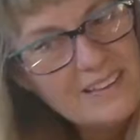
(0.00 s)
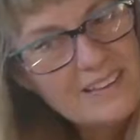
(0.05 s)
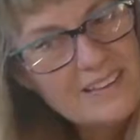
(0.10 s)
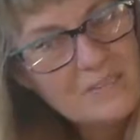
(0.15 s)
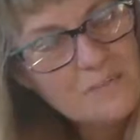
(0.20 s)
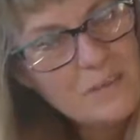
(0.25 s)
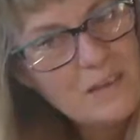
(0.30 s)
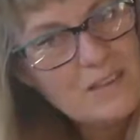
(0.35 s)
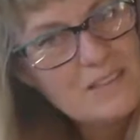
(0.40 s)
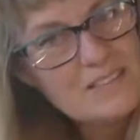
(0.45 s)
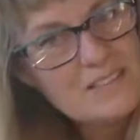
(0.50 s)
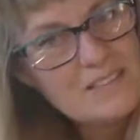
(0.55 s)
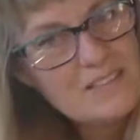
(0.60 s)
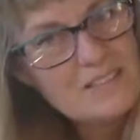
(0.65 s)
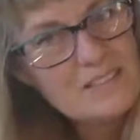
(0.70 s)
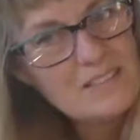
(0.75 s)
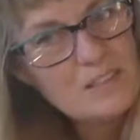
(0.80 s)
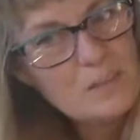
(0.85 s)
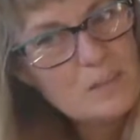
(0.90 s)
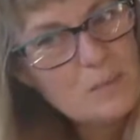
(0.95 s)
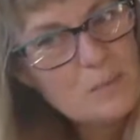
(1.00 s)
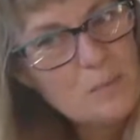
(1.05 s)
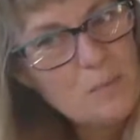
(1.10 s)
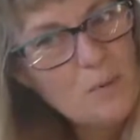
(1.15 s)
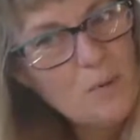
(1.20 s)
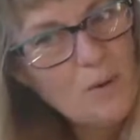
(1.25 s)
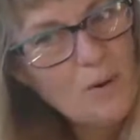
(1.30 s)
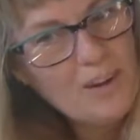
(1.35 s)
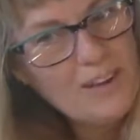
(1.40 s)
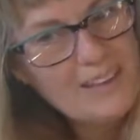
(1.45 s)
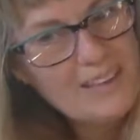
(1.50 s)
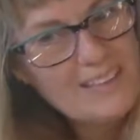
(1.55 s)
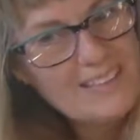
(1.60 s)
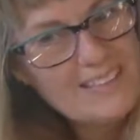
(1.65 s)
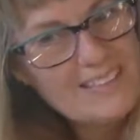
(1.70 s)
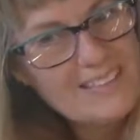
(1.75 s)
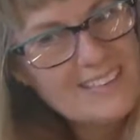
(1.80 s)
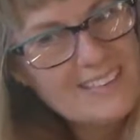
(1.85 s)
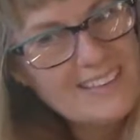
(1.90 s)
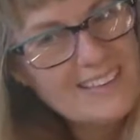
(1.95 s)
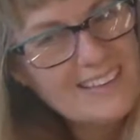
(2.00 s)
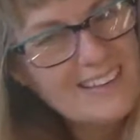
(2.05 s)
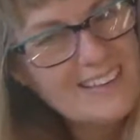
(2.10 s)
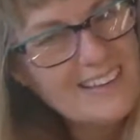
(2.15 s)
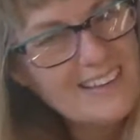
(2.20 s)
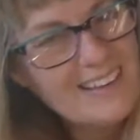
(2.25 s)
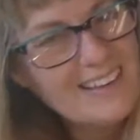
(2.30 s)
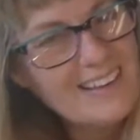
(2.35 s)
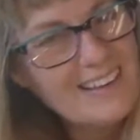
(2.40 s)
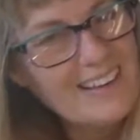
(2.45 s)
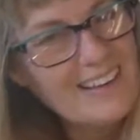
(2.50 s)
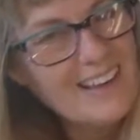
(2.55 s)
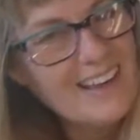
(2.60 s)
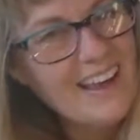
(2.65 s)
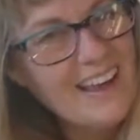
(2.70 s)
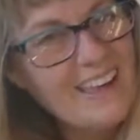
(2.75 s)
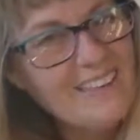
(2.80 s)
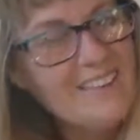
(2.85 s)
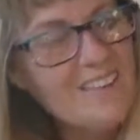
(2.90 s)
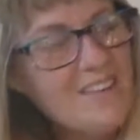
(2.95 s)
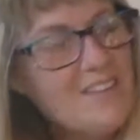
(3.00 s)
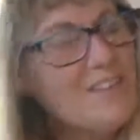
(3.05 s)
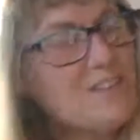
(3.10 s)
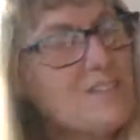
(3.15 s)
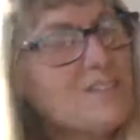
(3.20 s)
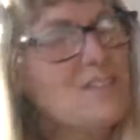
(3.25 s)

makes the 6 points. And there's